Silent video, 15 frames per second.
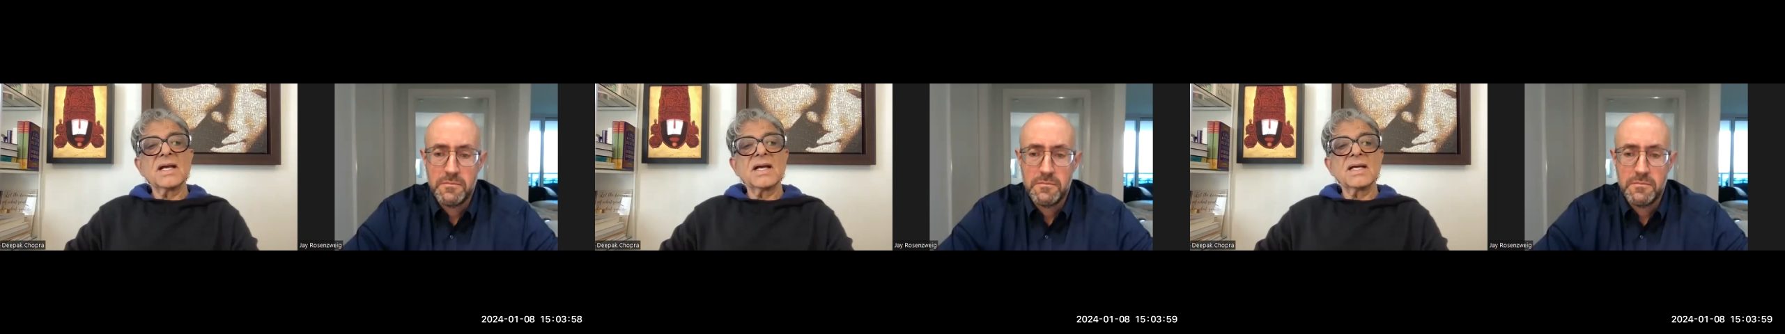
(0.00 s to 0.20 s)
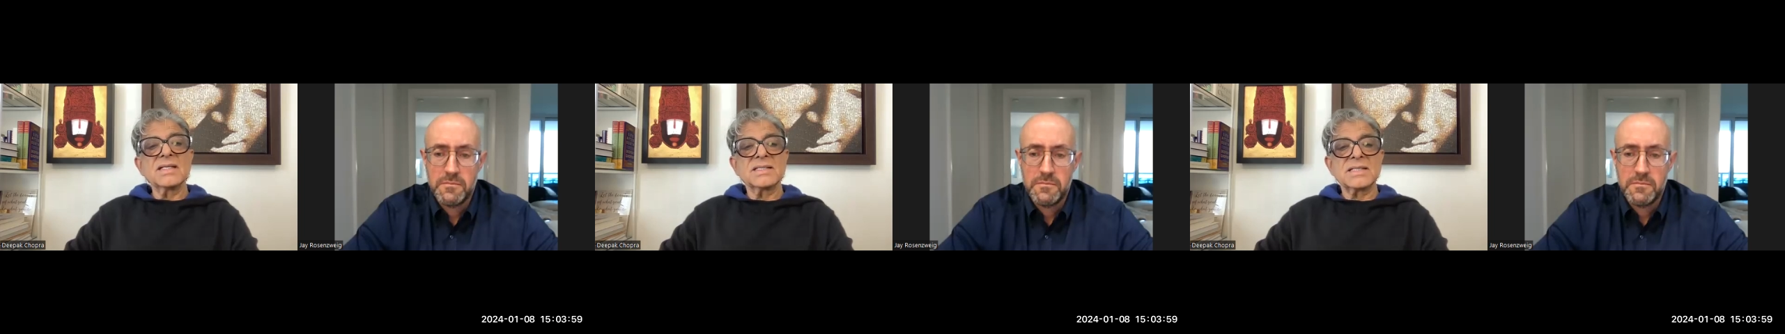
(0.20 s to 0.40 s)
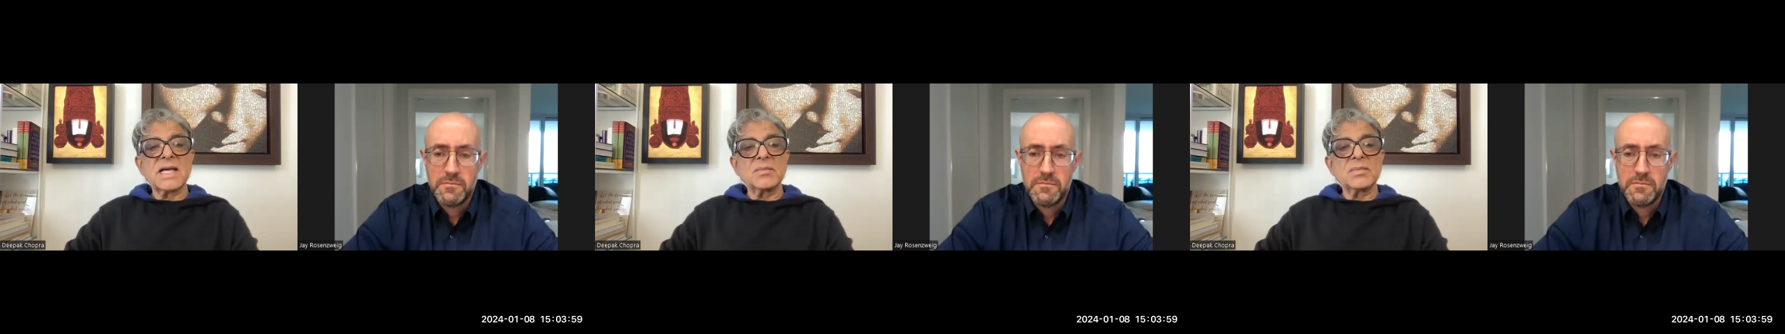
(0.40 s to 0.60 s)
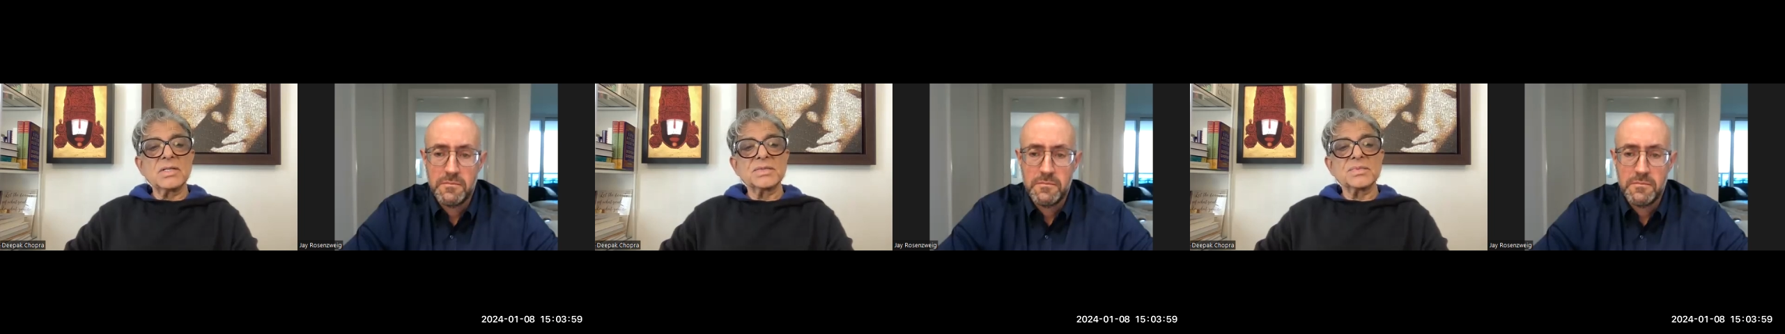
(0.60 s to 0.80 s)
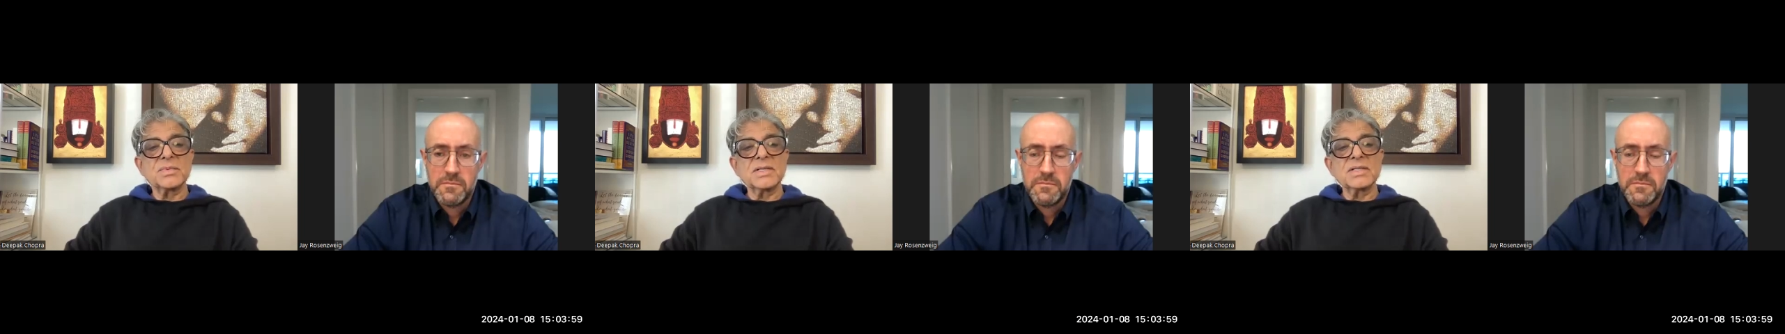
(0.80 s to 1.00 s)

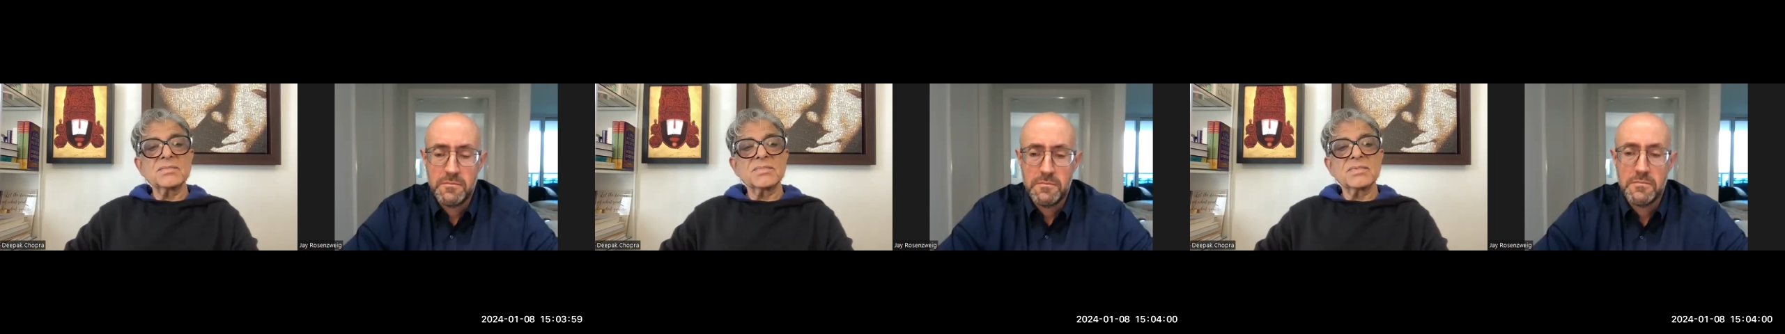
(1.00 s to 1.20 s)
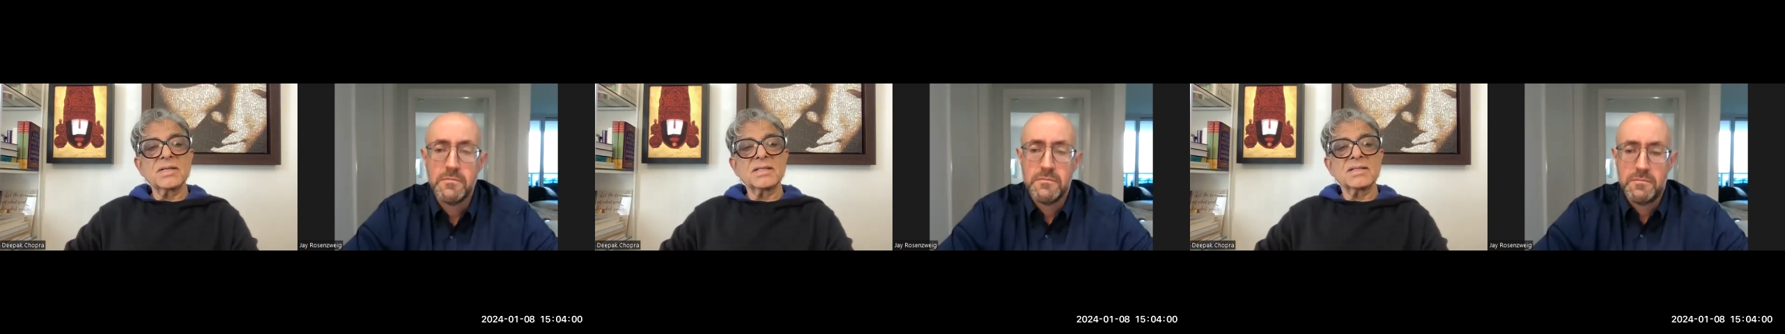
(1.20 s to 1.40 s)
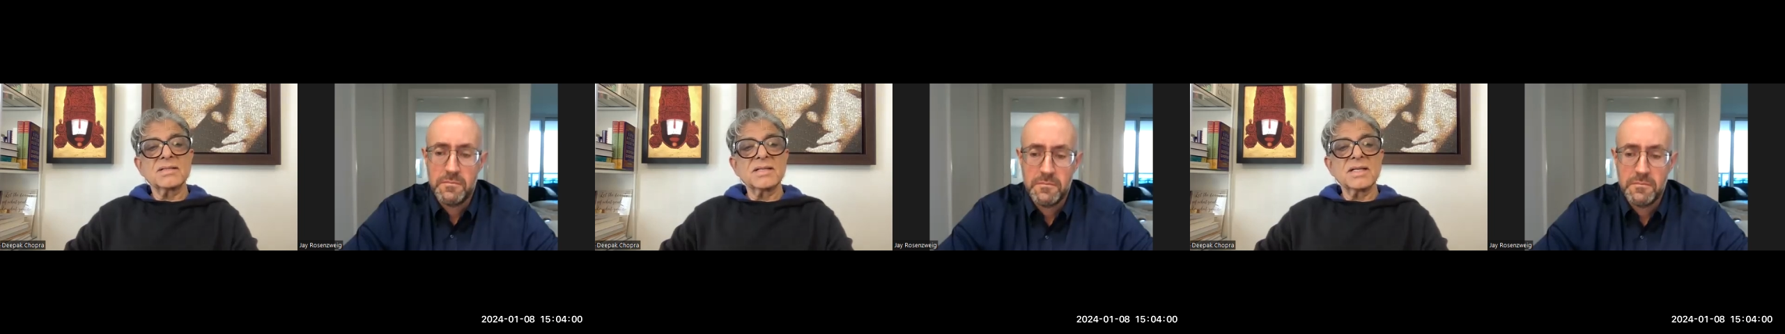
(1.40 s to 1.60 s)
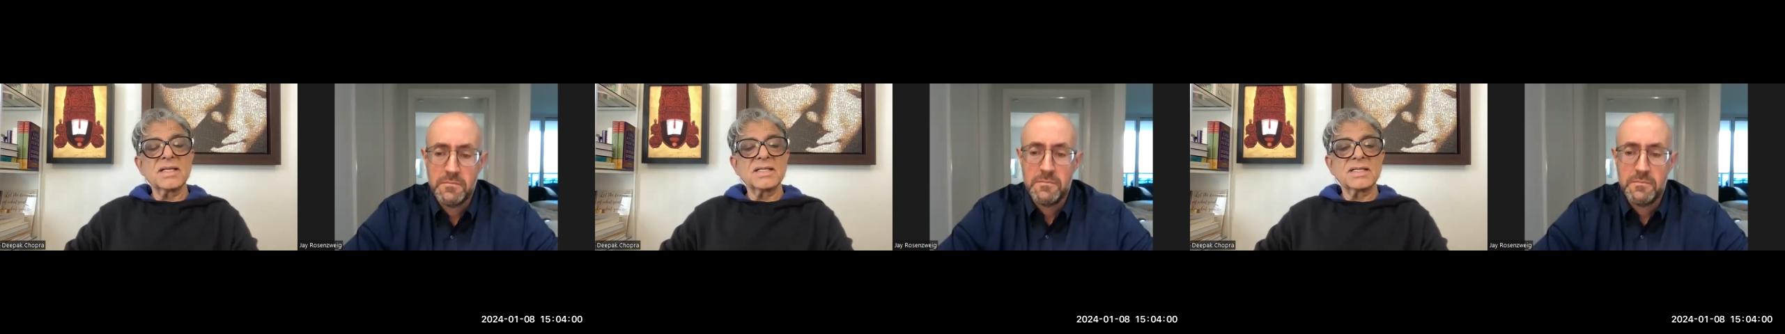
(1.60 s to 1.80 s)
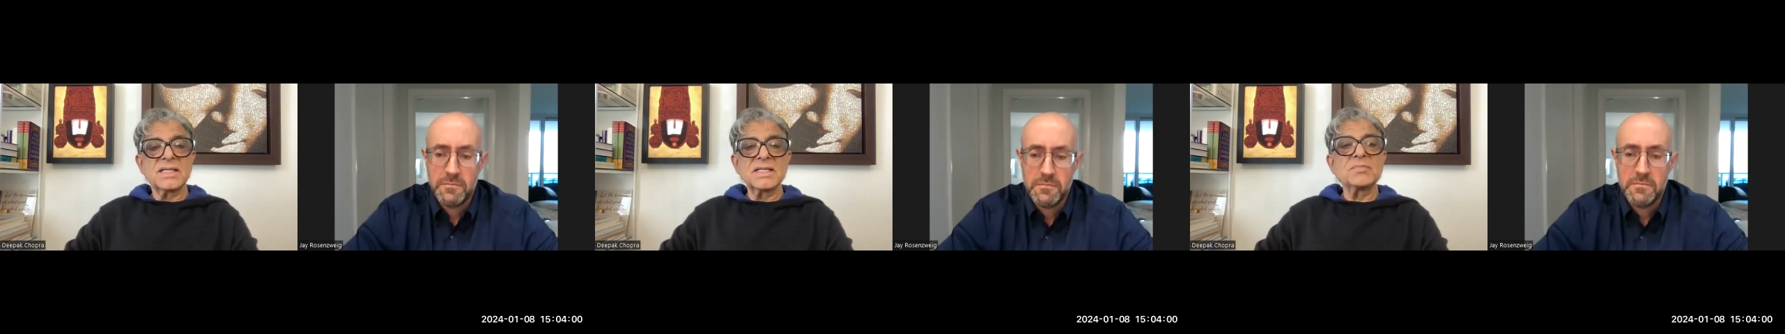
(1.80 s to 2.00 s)
Speaker 1: establishment, but
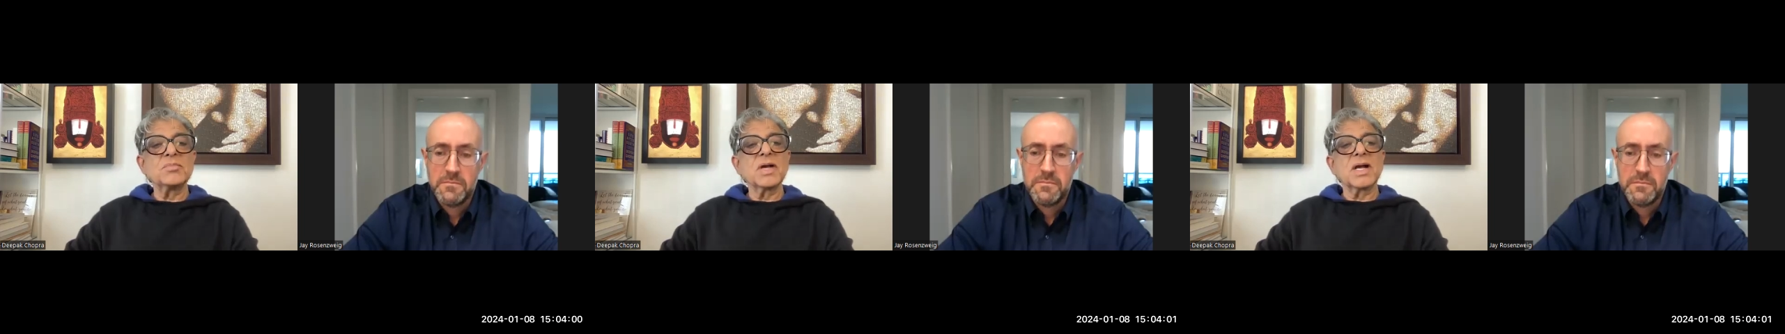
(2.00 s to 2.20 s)
it did